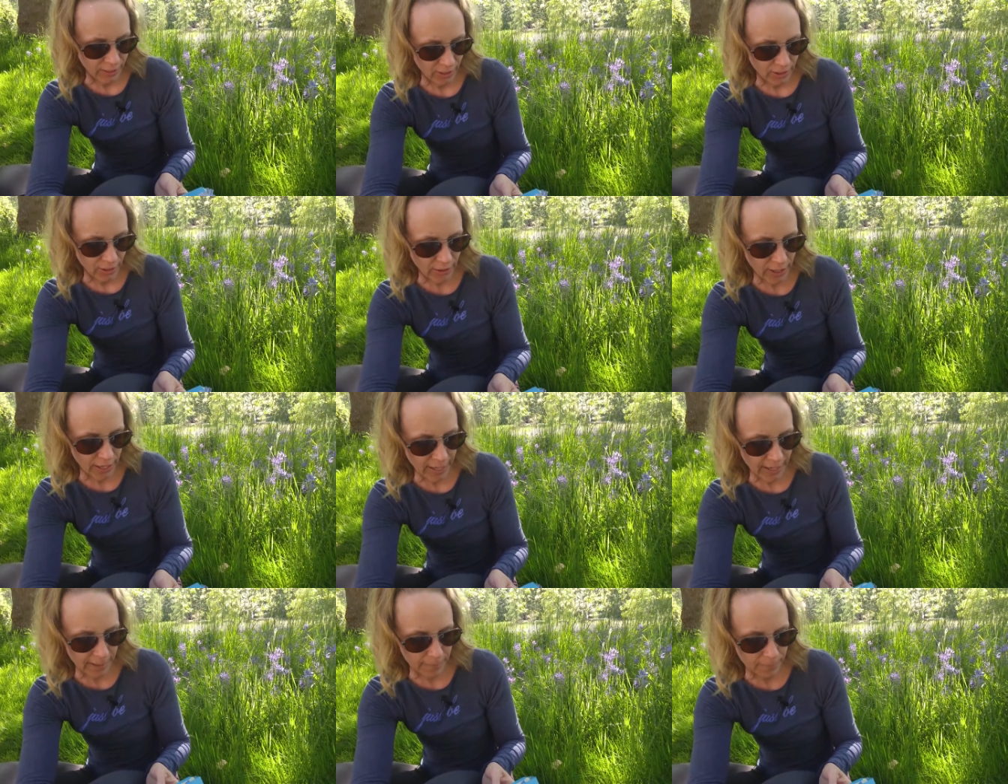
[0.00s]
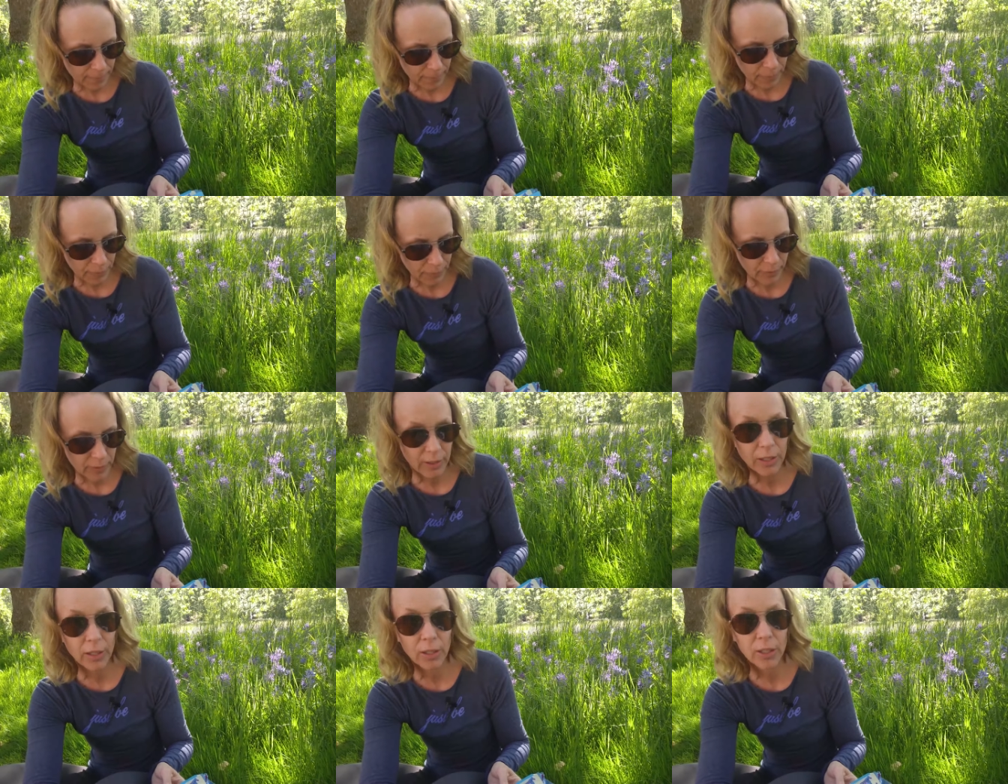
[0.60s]
Okay,
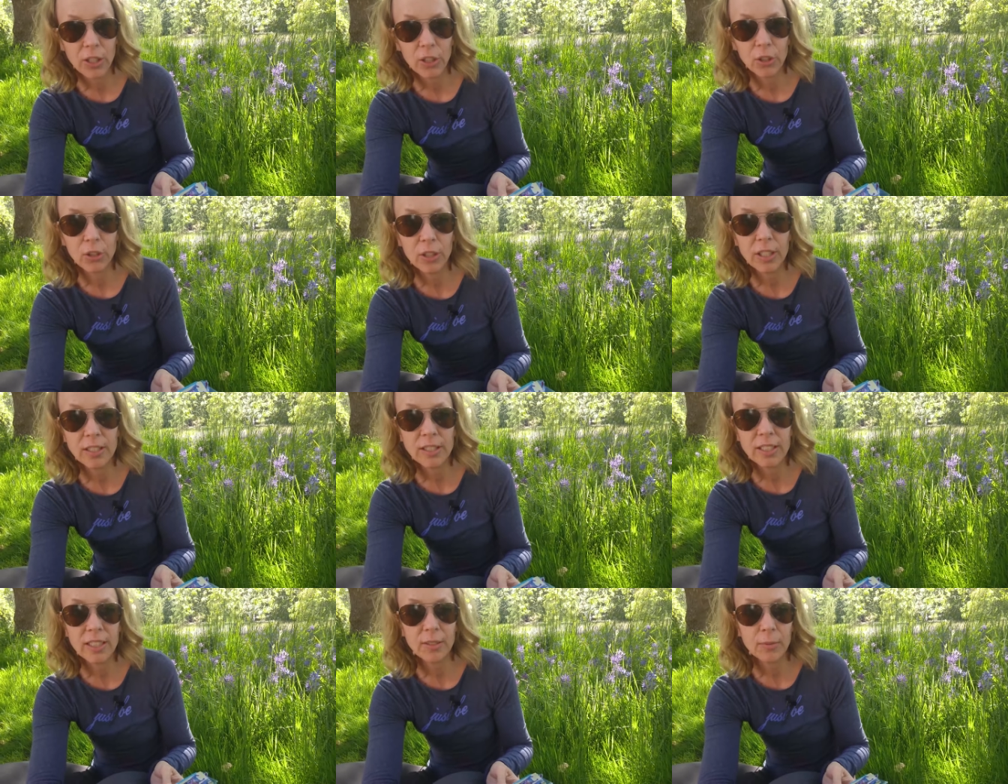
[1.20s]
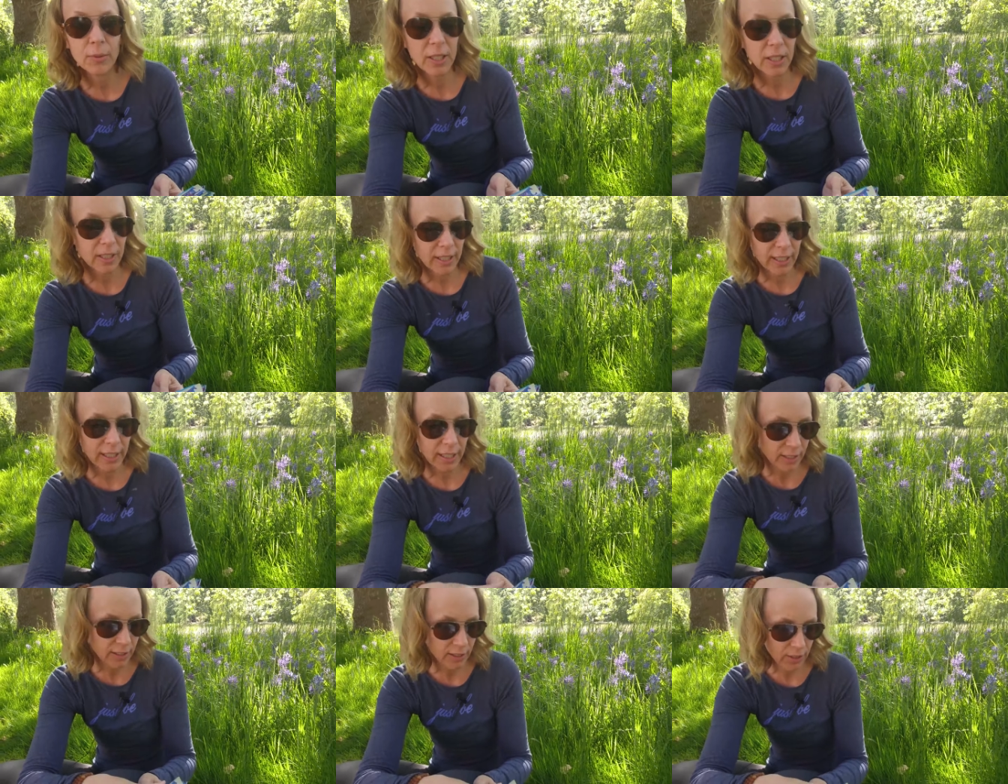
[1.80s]
you need to give me a
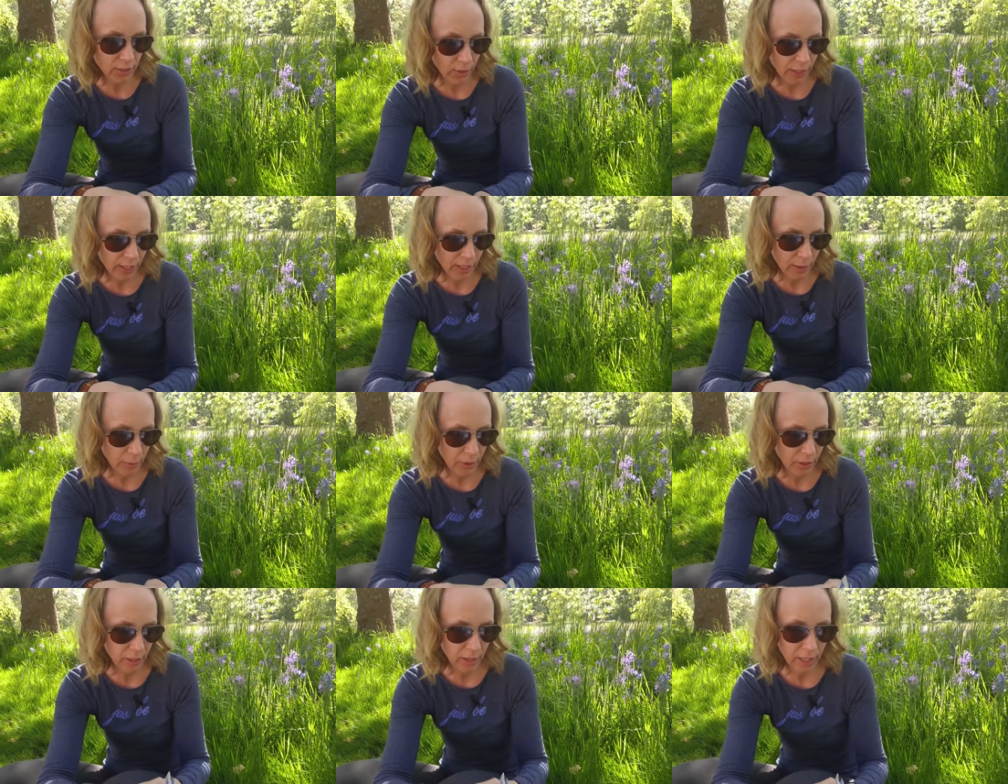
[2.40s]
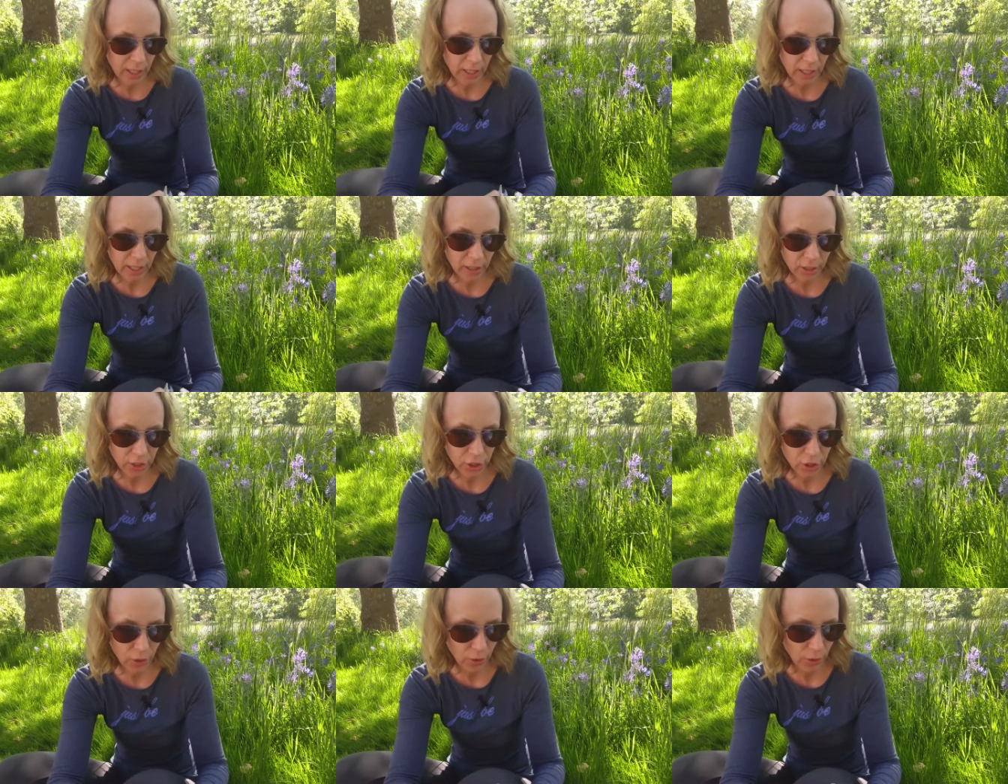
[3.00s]
link so I can put the link in
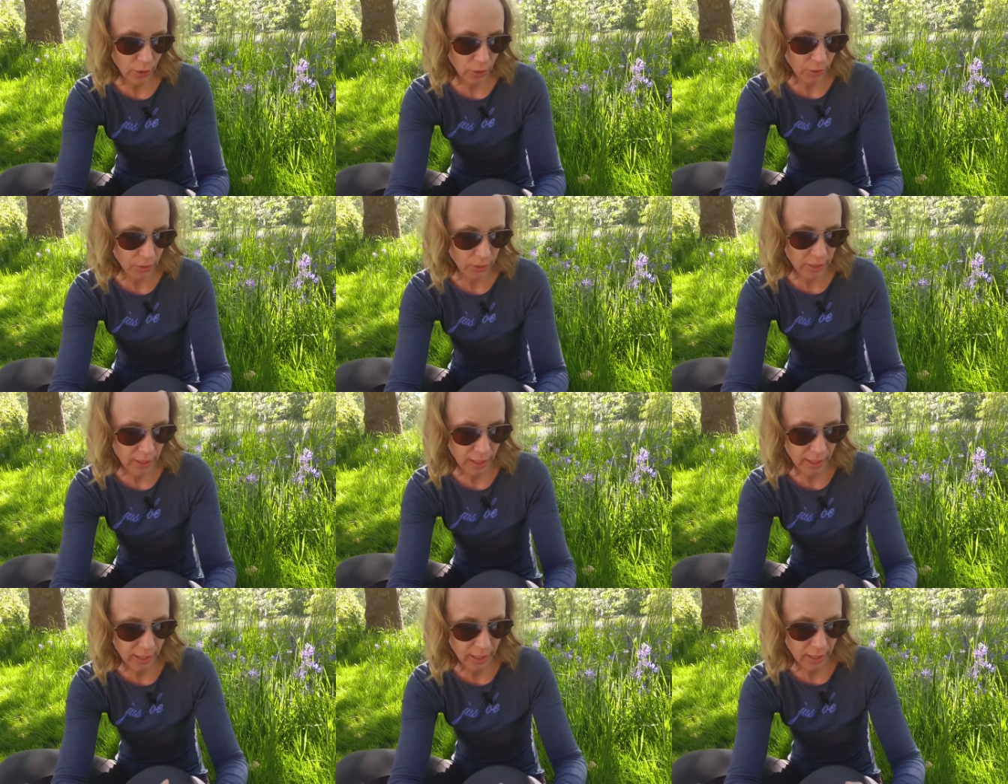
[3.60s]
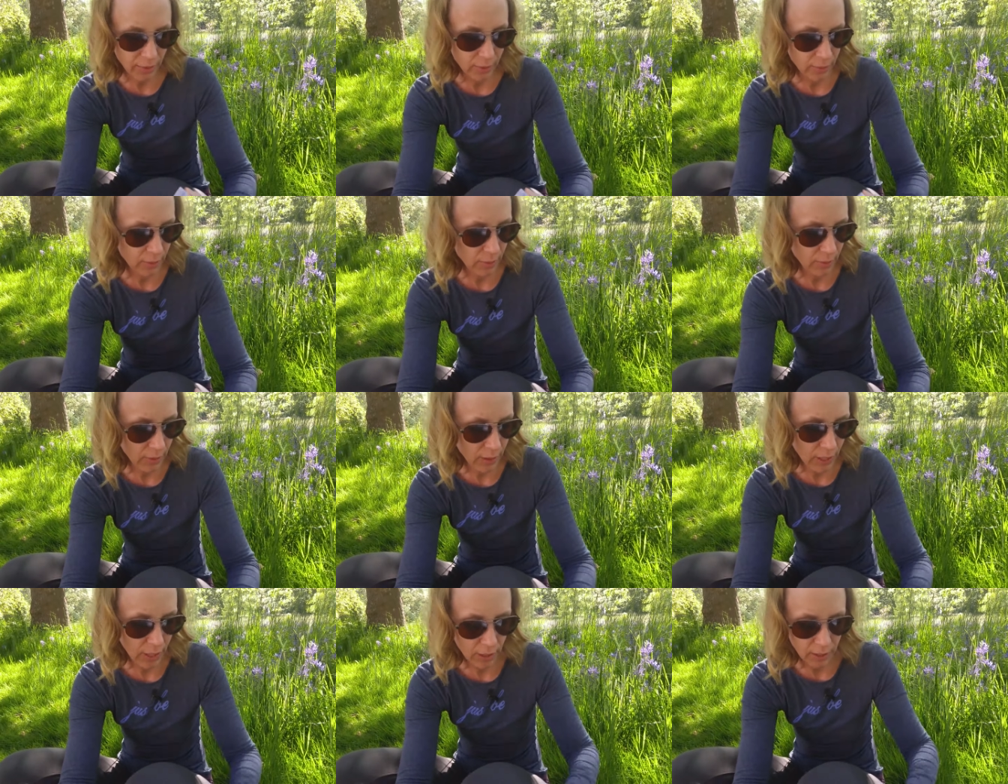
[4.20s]
the show notes. I'm gonna,
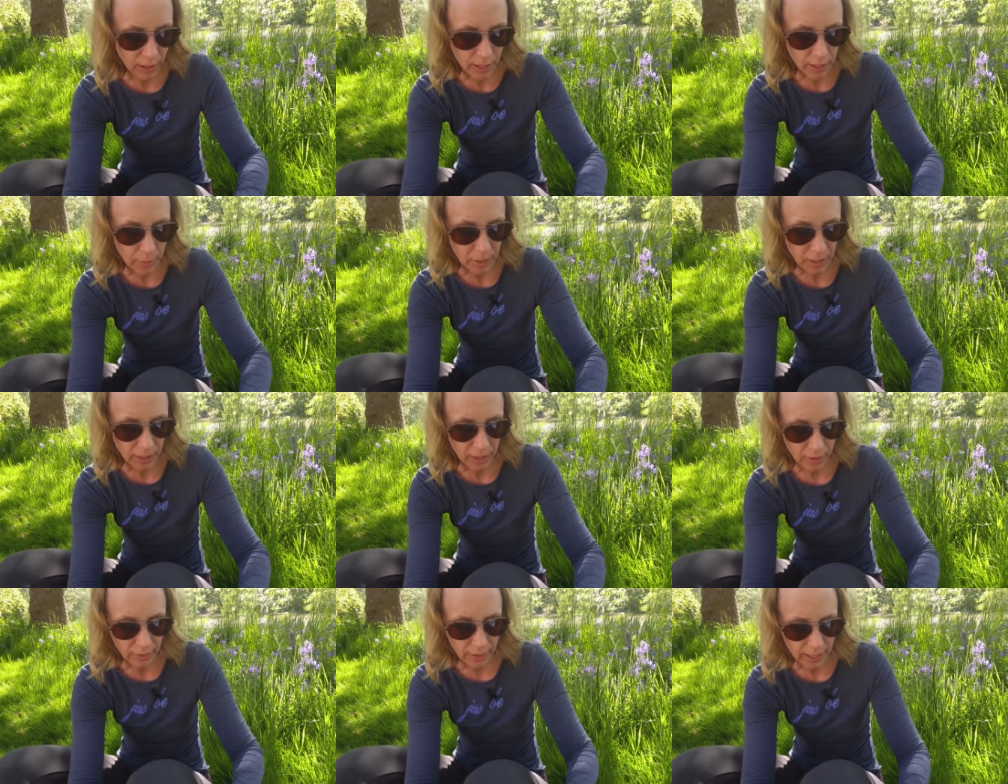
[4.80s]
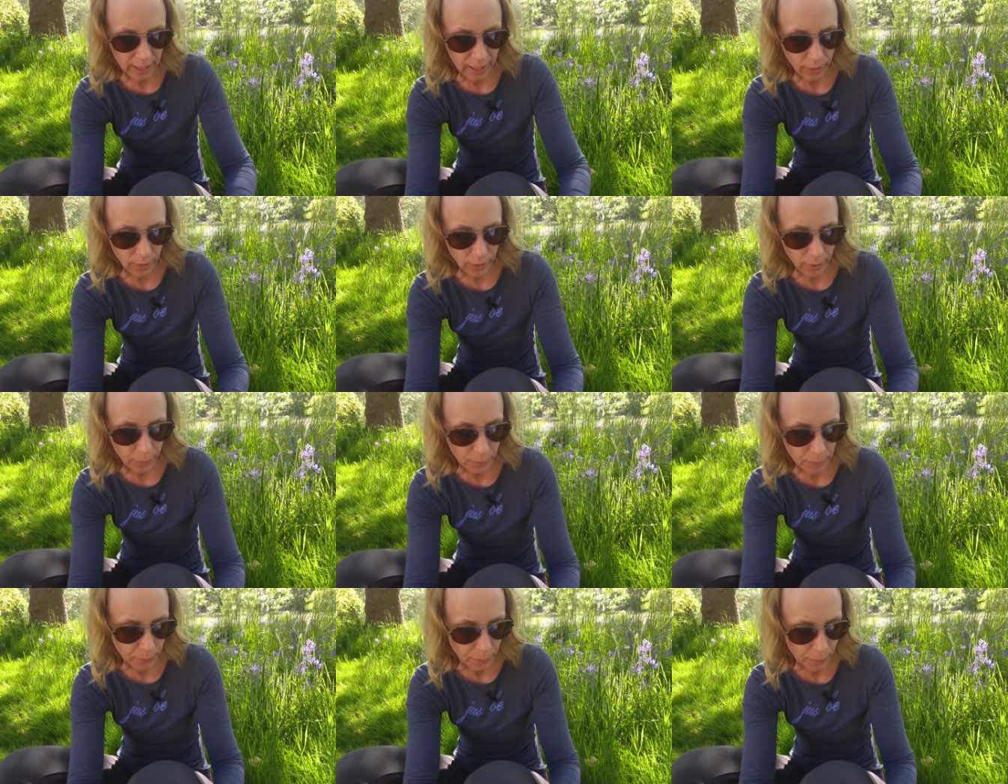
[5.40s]
I'll email you when I get
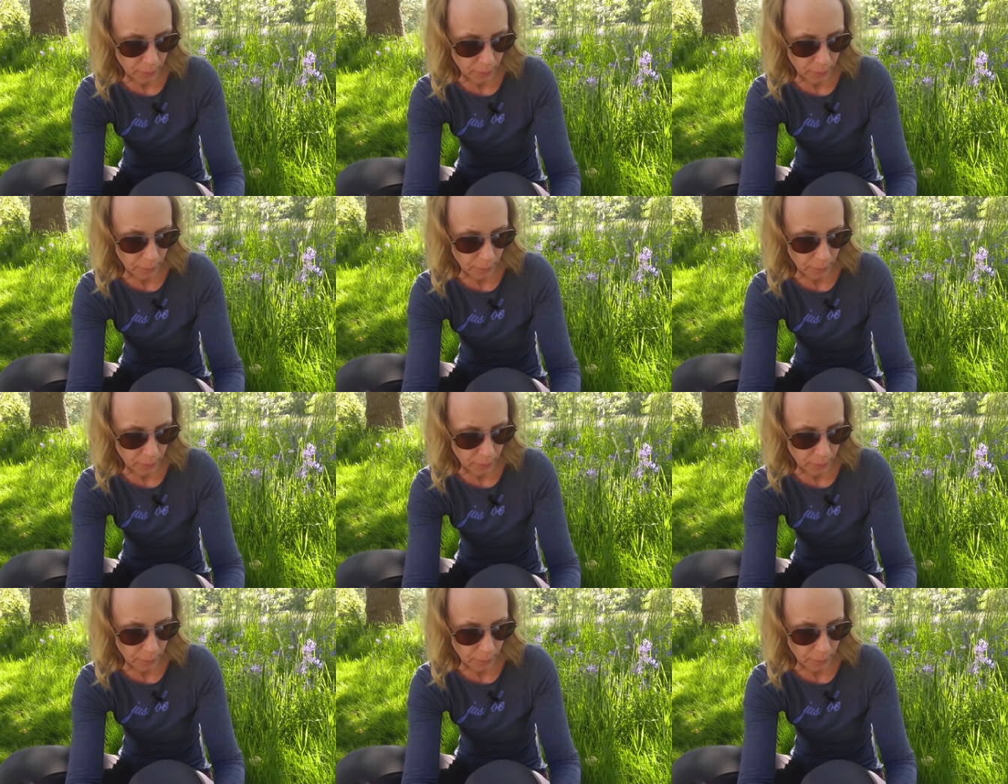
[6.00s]
home.